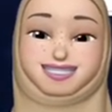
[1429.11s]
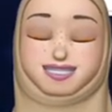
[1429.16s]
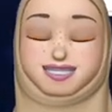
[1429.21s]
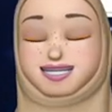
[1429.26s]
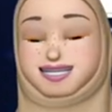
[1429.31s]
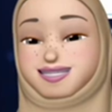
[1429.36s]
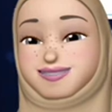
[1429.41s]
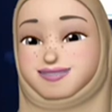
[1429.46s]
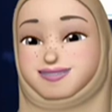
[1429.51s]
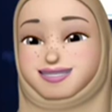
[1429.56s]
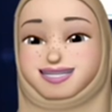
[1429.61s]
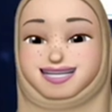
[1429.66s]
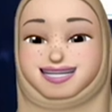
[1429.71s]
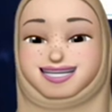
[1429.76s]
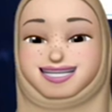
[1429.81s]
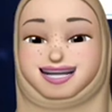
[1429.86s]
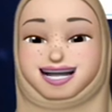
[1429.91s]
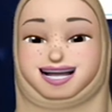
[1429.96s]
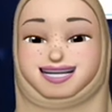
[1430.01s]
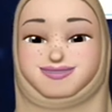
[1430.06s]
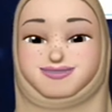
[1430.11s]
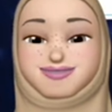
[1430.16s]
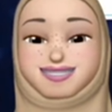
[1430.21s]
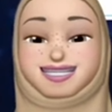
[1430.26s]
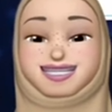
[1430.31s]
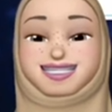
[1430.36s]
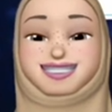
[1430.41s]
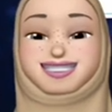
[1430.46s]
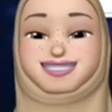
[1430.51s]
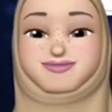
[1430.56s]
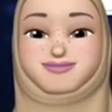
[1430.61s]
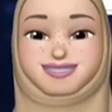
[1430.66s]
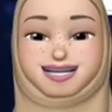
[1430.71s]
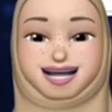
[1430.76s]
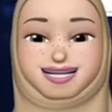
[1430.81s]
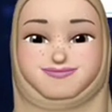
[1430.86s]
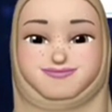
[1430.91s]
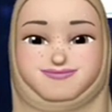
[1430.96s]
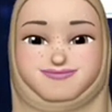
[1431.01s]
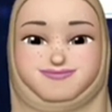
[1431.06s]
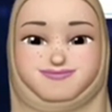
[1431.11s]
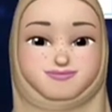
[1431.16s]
mat, and bubble mat.